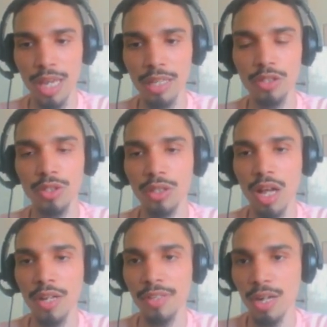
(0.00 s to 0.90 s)

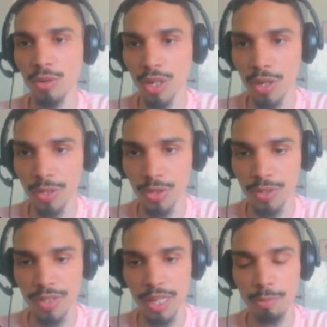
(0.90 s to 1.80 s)
initialize our character
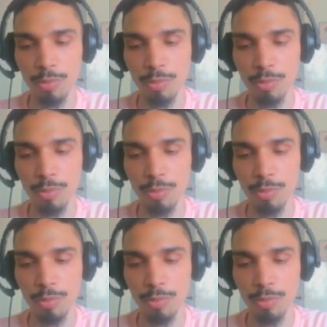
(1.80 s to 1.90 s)
set,